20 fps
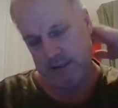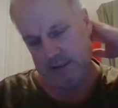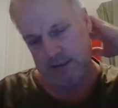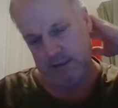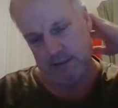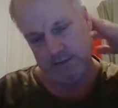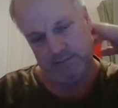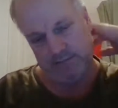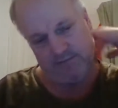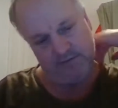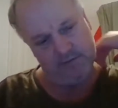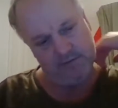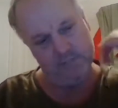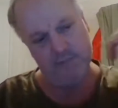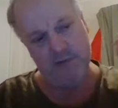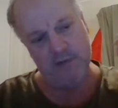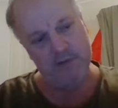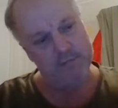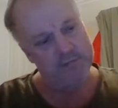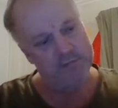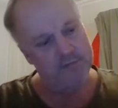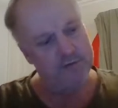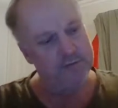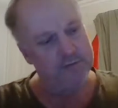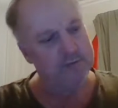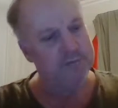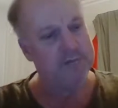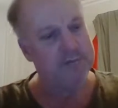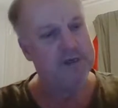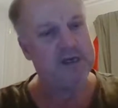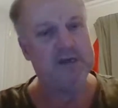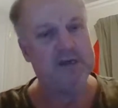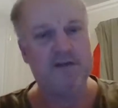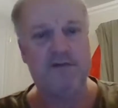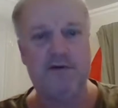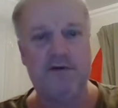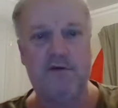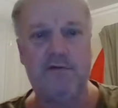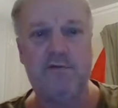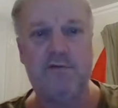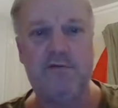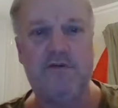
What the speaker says: I've seen Mum do it many times,